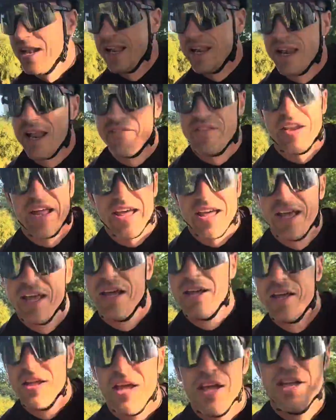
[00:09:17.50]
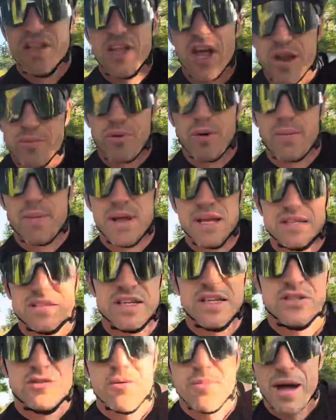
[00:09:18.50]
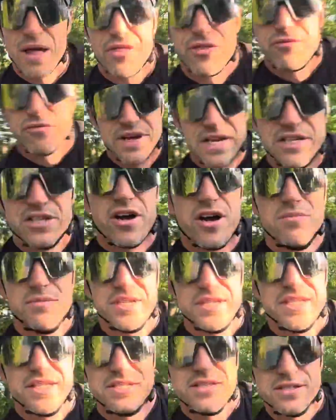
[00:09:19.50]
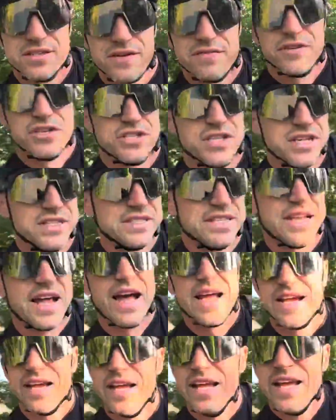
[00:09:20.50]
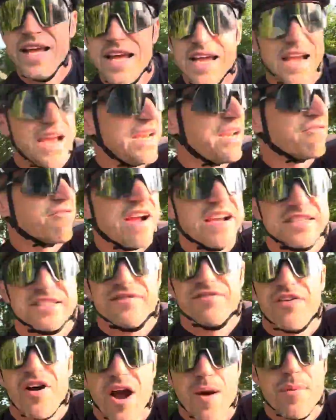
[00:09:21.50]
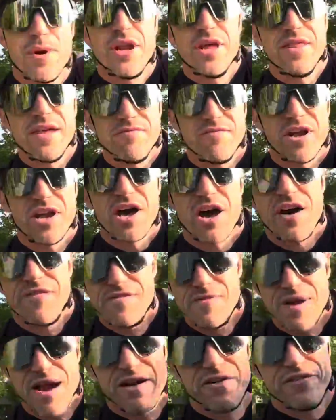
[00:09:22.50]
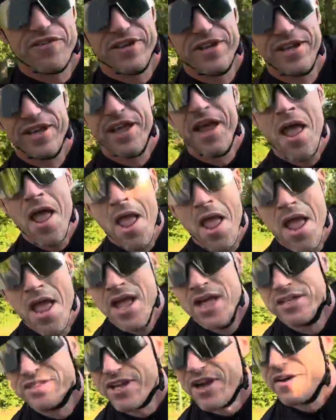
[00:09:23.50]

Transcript: loving it. The only problem is I need to do about three times the distance I've just done today in a race environment and then run half a marathon. So